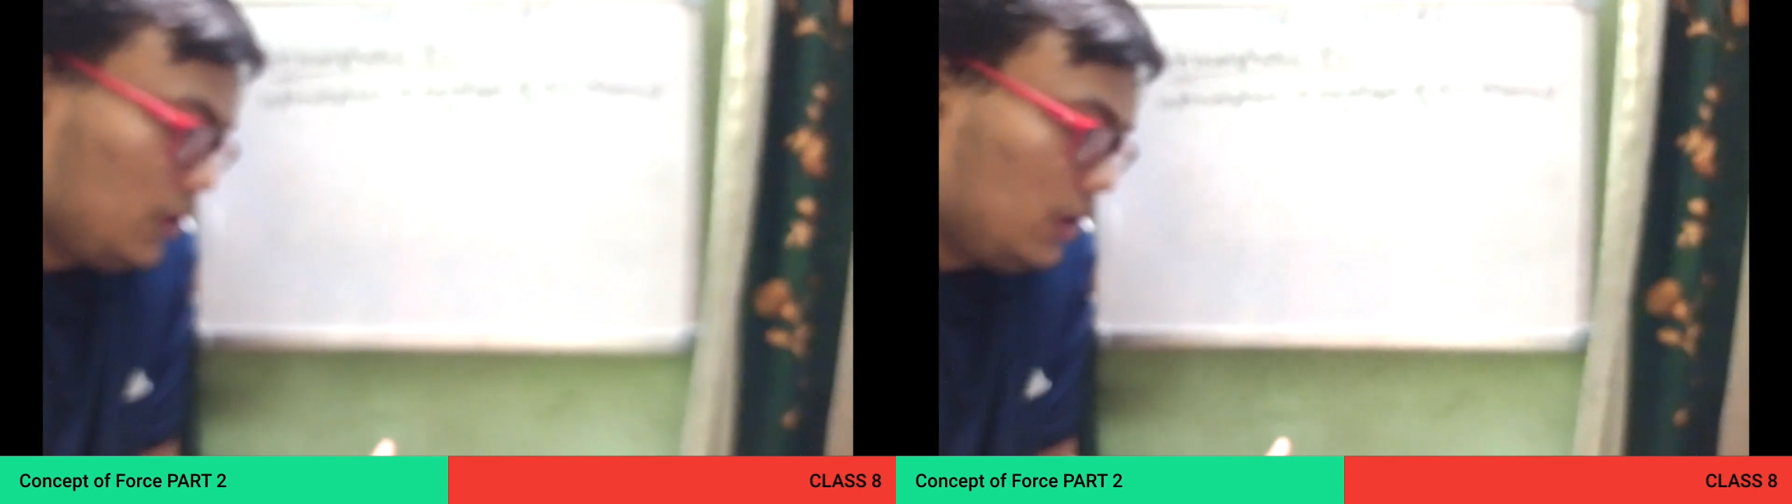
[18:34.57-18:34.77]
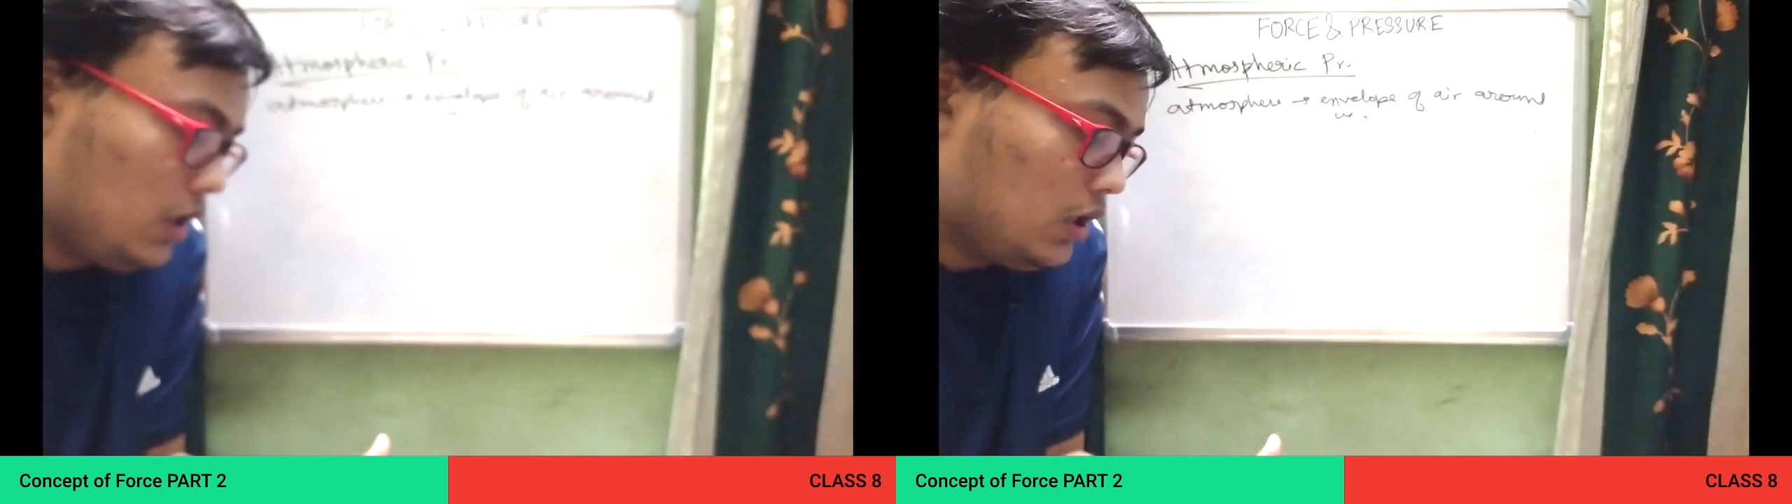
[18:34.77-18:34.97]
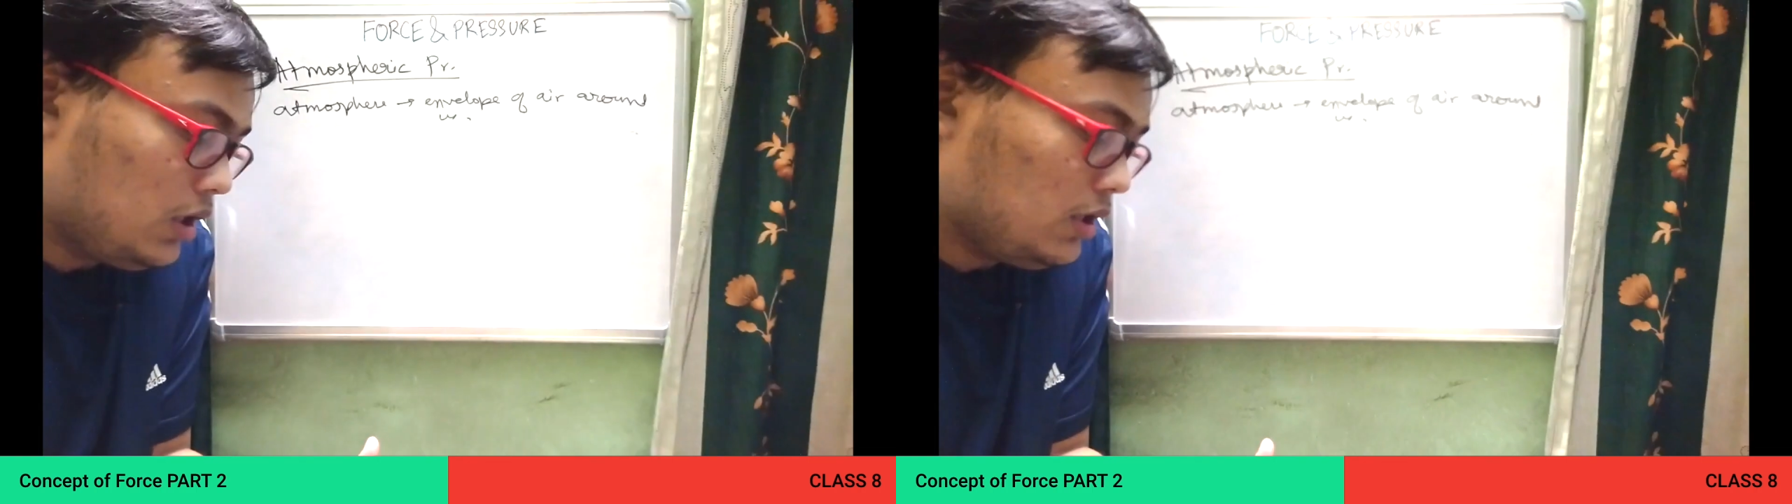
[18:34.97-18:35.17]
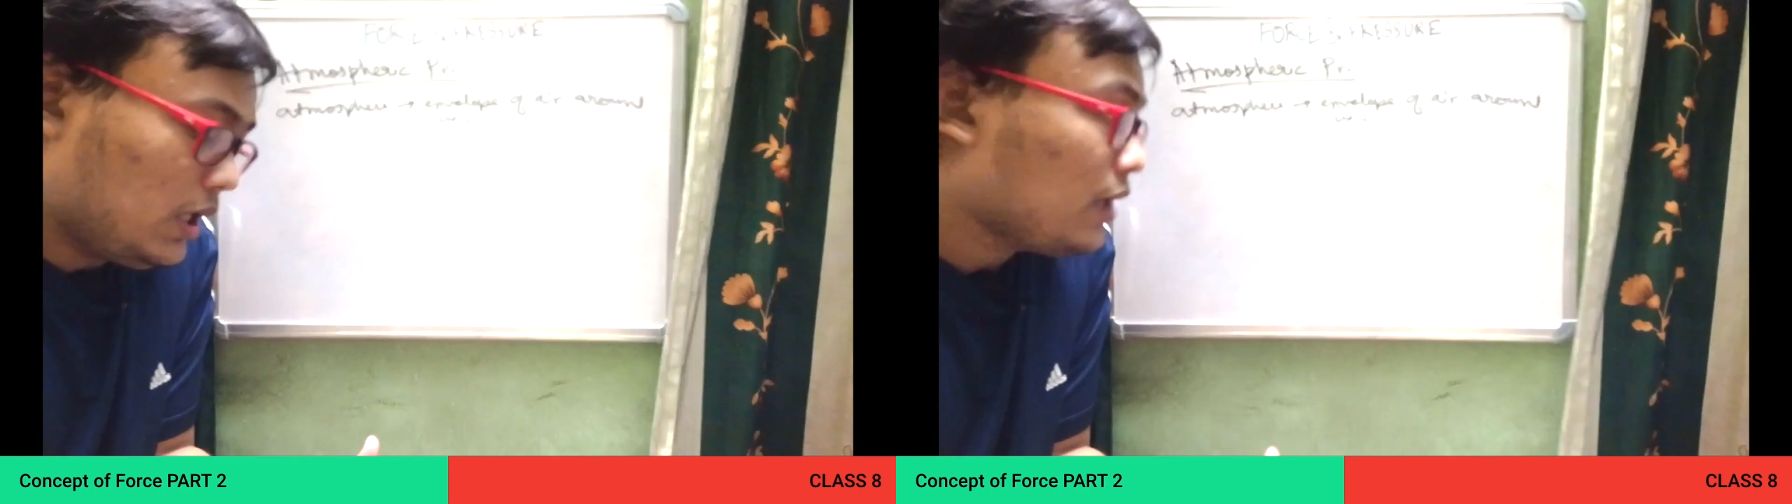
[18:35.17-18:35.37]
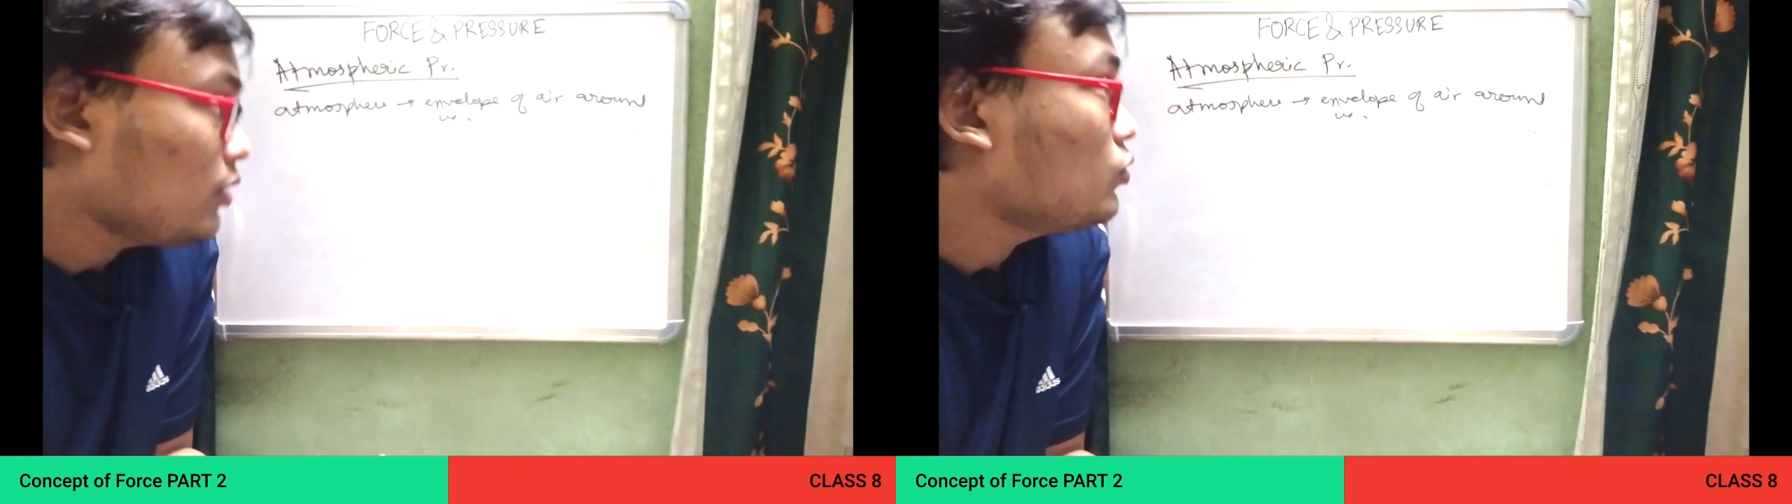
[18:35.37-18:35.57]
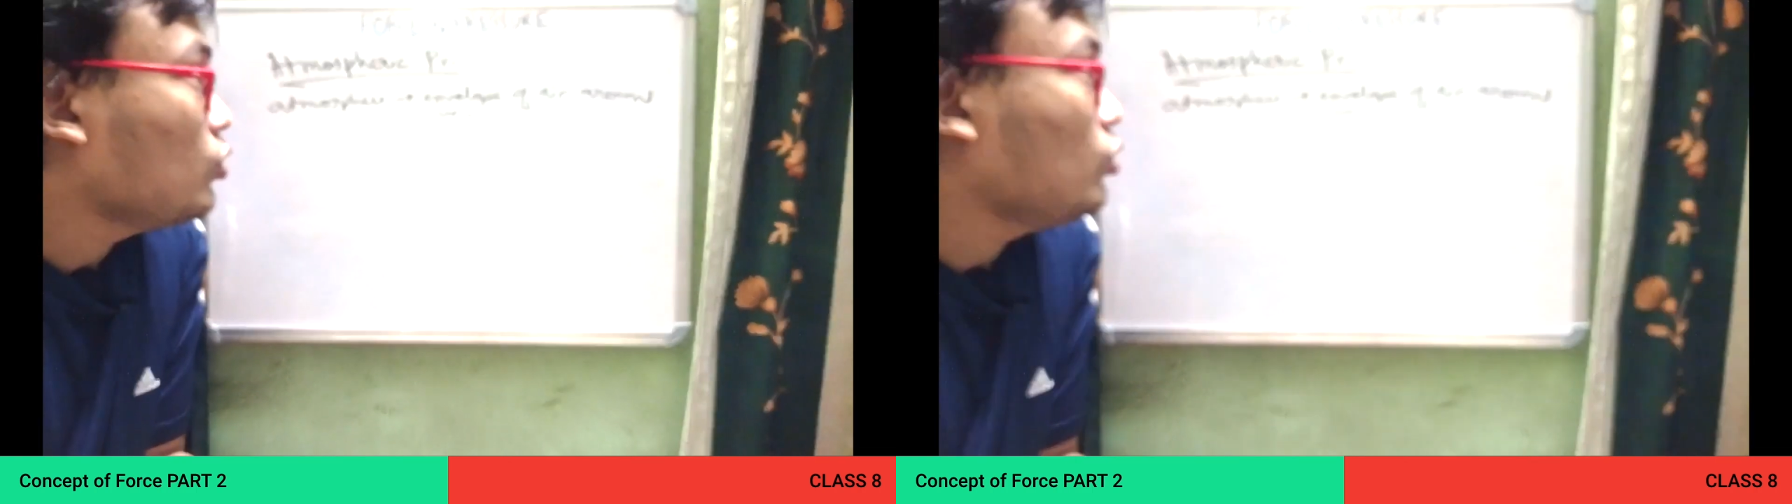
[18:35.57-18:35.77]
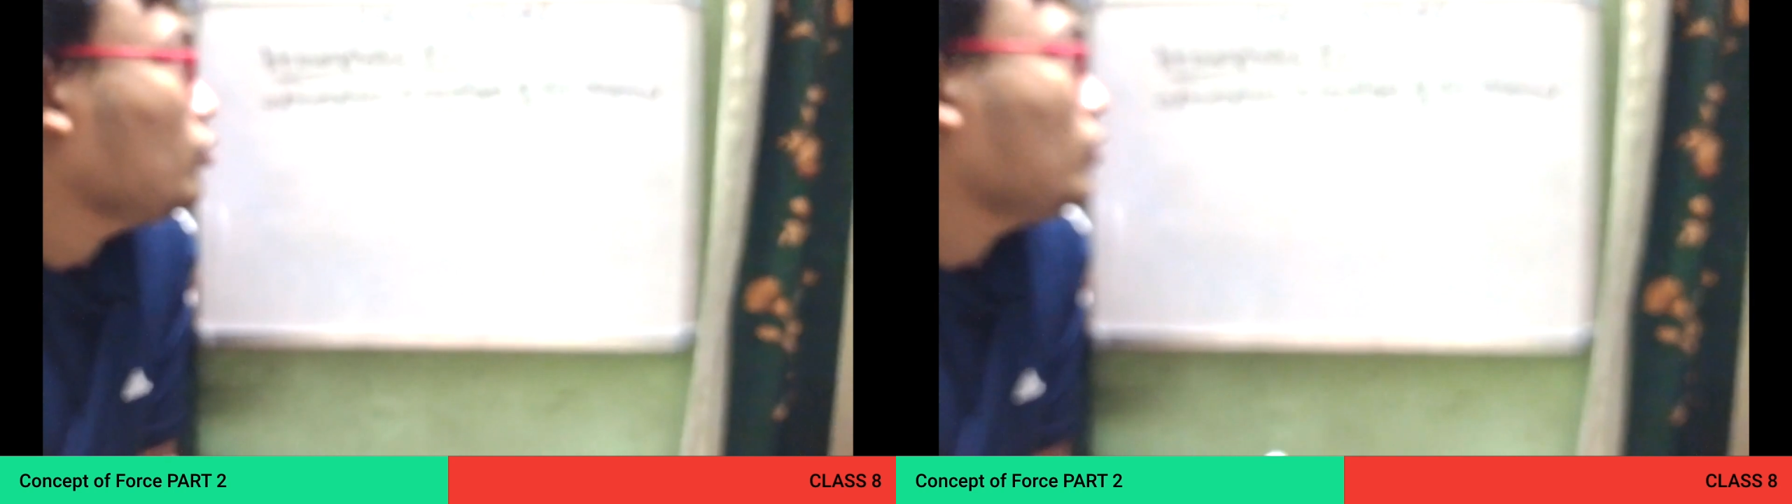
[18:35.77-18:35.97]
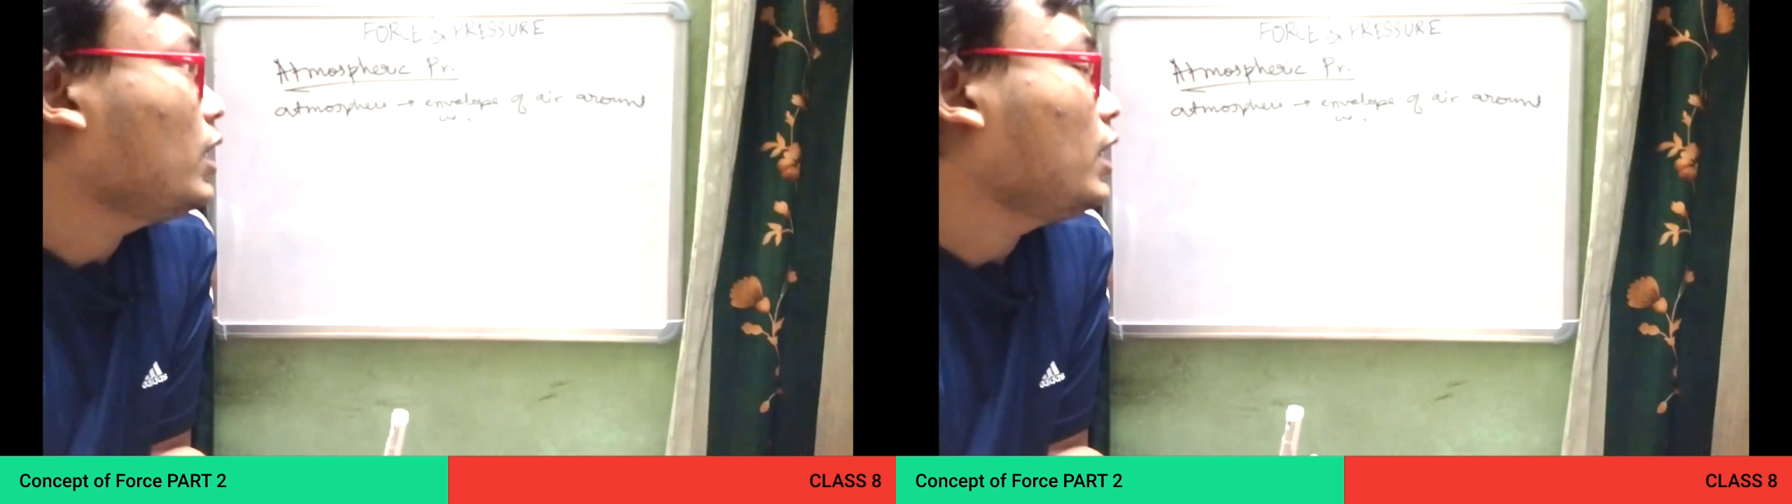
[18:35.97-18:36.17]

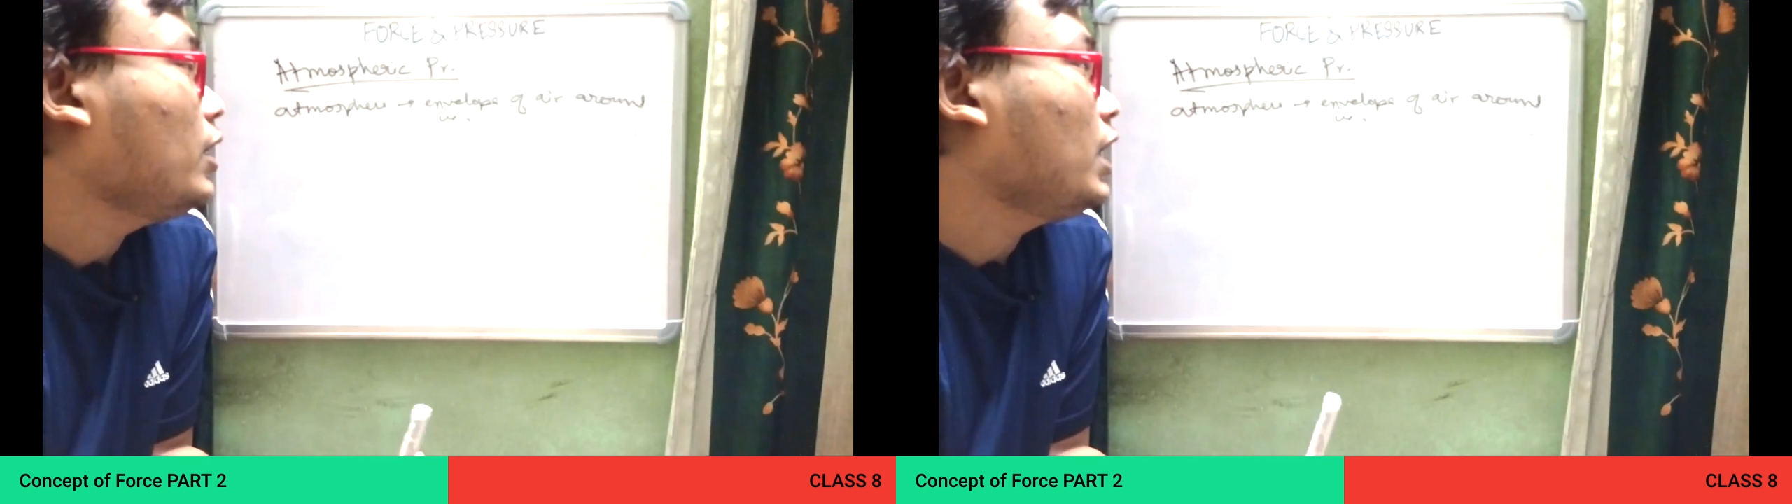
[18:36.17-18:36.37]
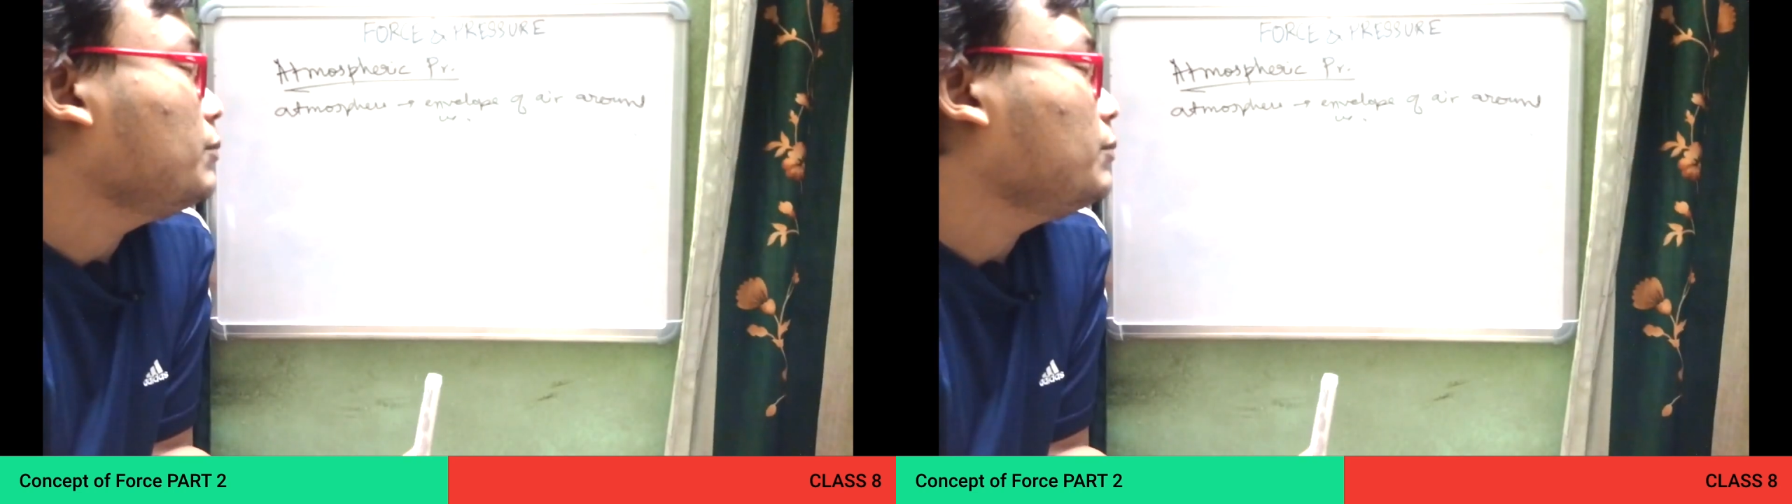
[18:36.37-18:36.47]
I